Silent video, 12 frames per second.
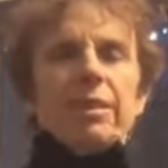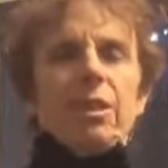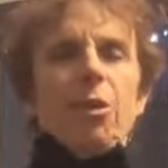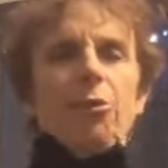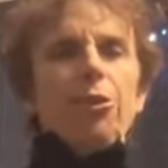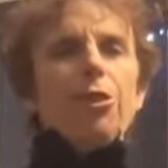
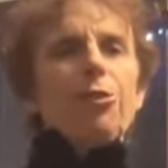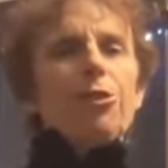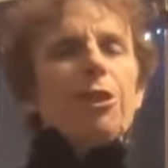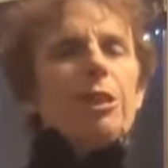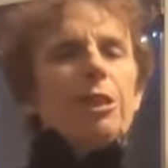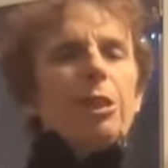hopefully you
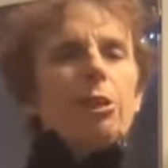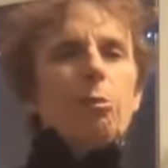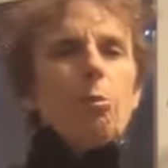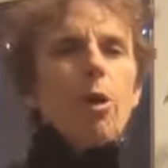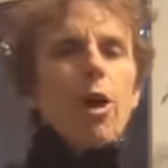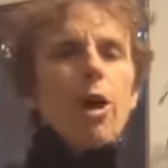feel a little
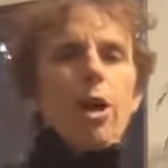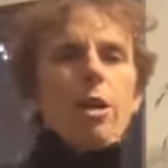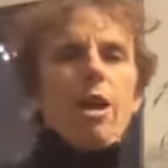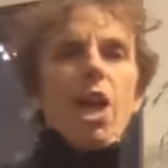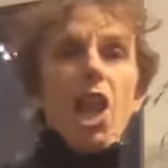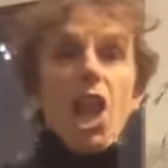more
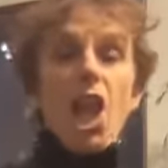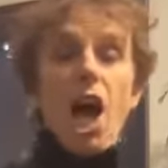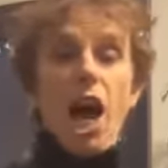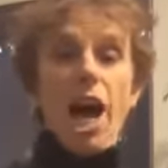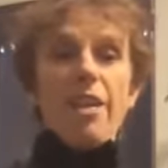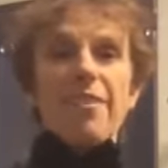
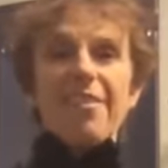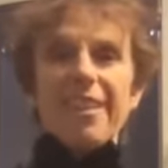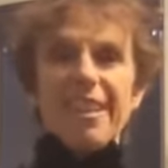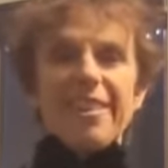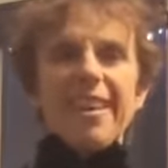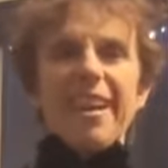alive
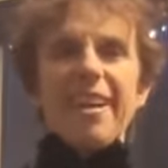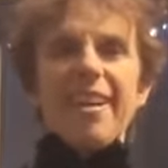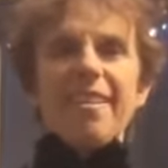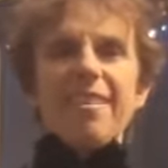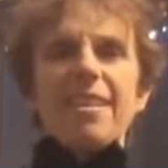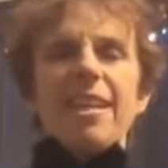in
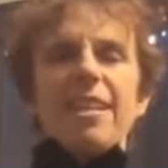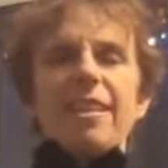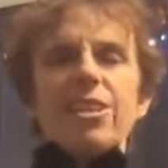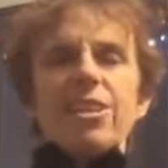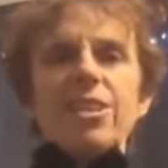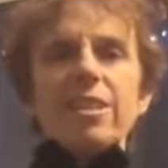there.
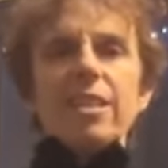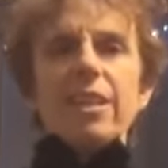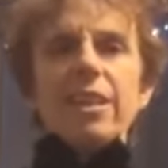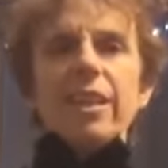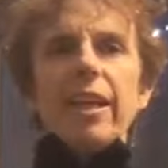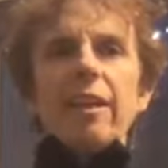Let's just
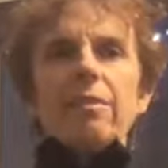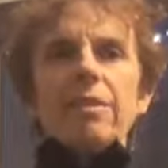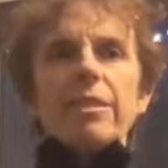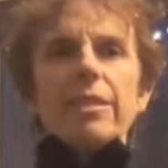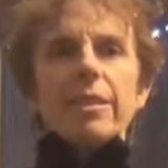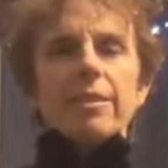inhale,
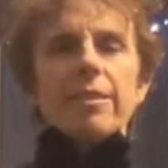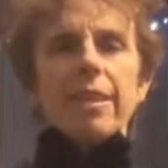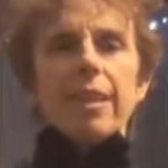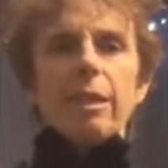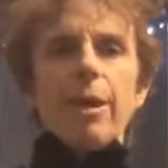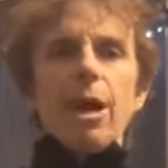just
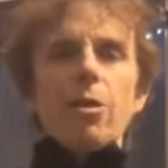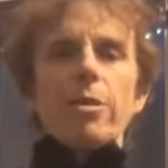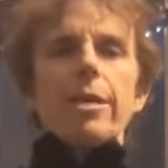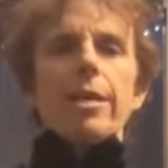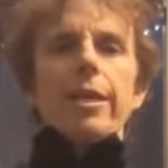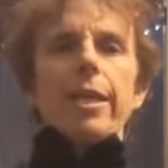think
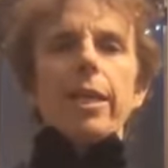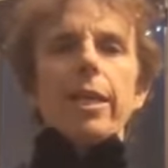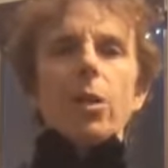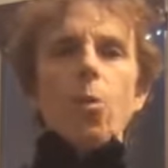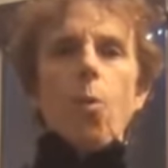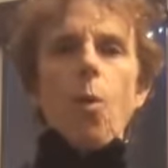about
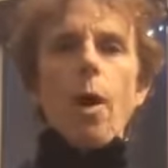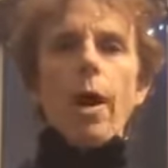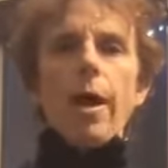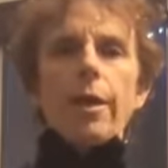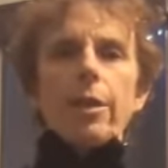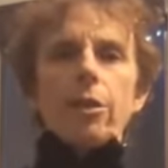getting
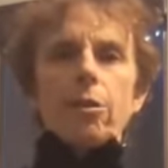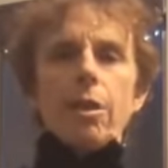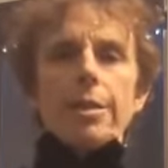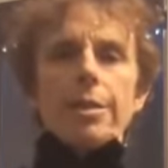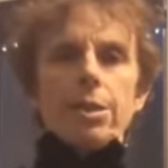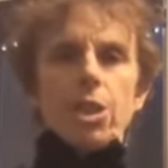wide
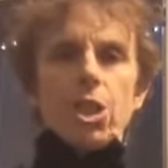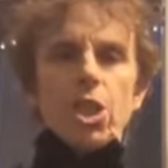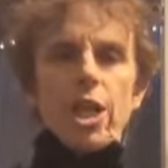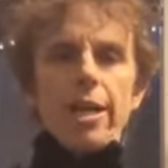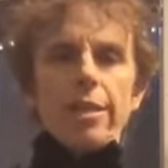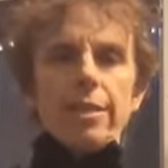across the
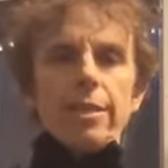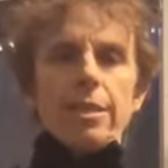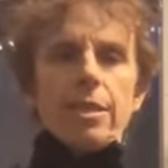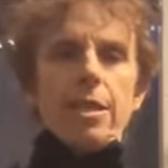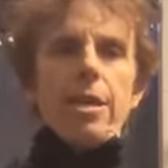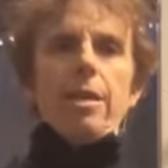
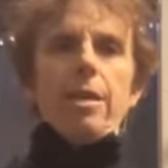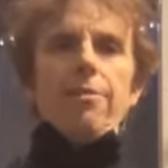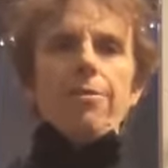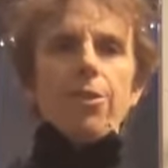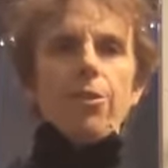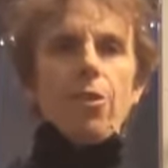chest and
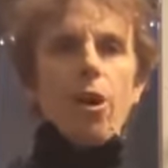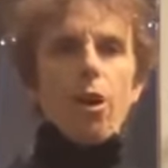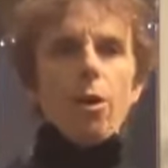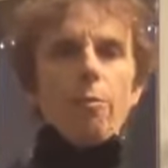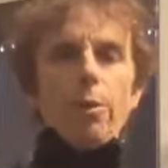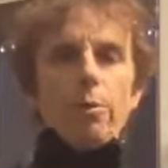feel the
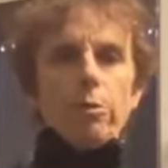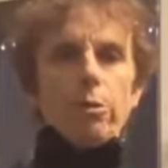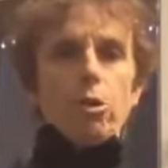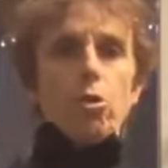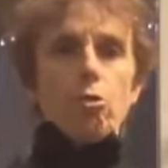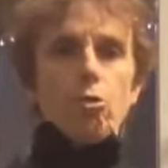arm
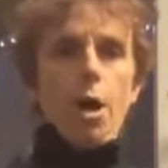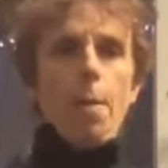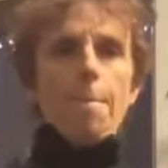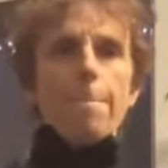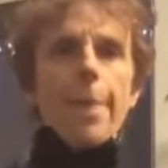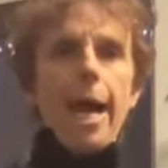bones
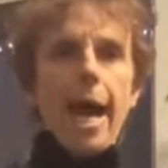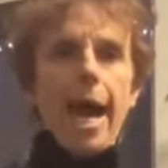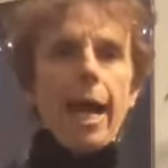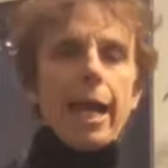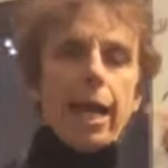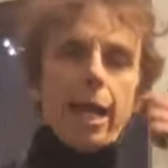drop
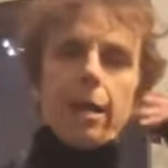back,